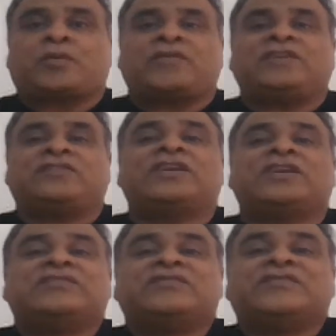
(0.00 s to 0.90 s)
provides
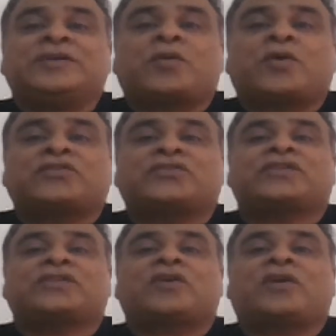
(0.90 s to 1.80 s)
word
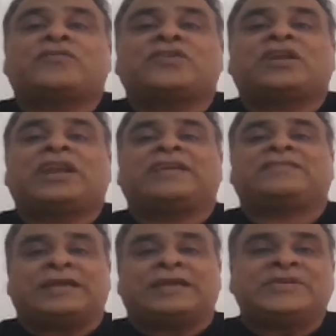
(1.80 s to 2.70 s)
processor software like
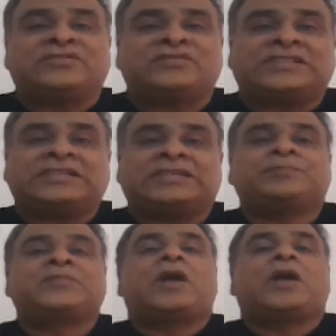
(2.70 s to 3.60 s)
MS
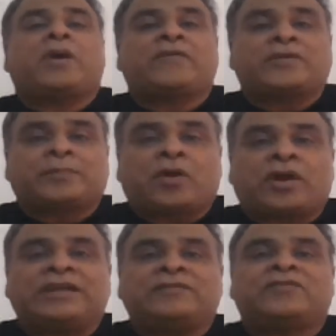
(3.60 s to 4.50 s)
Word,
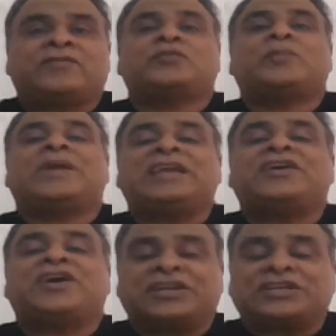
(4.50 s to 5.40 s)
PowerPoint for
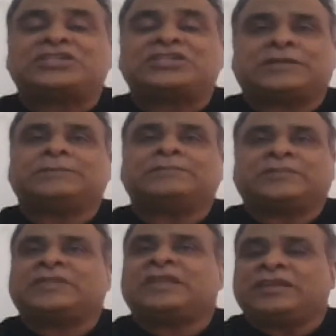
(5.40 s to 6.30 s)
spelling correction.
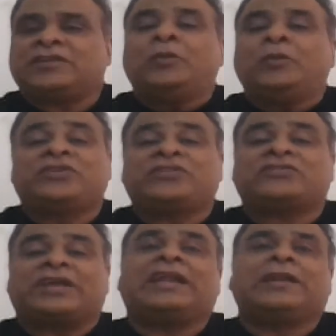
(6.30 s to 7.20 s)
It
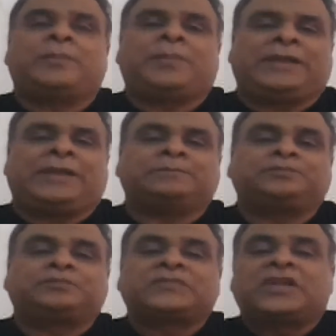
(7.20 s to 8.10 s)
uses NLP.
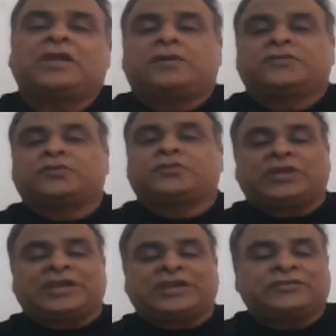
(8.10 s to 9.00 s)
So
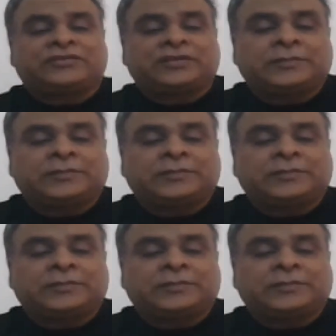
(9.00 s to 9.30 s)
that is,